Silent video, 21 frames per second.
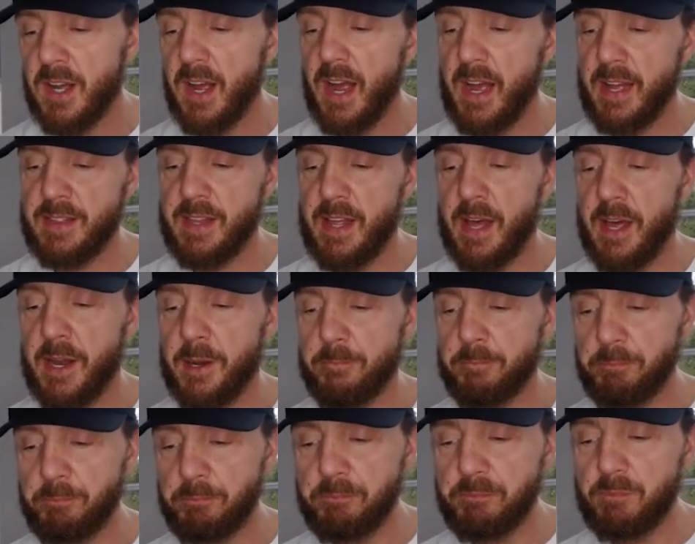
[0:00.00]
And
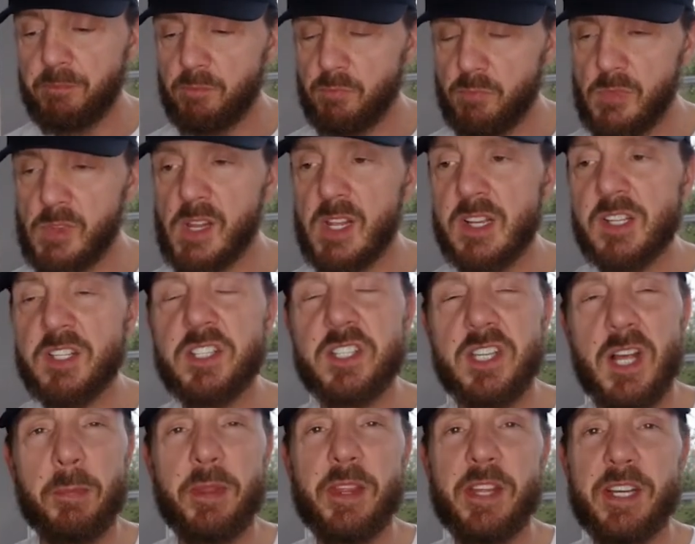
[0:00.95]
then
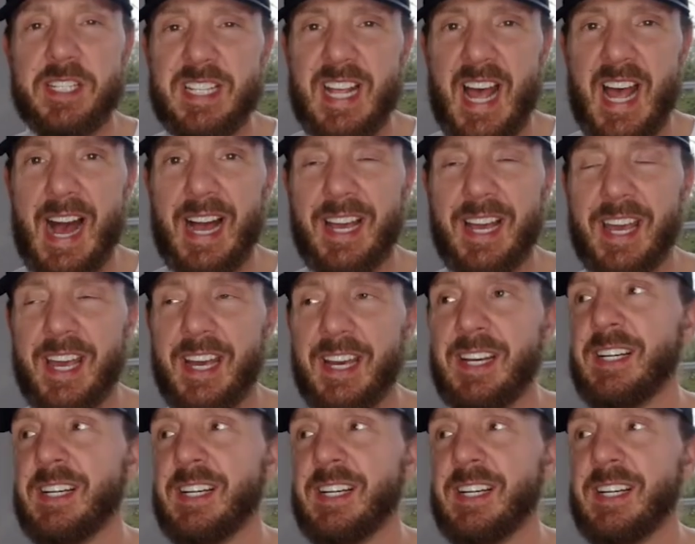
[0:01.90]
some of the tech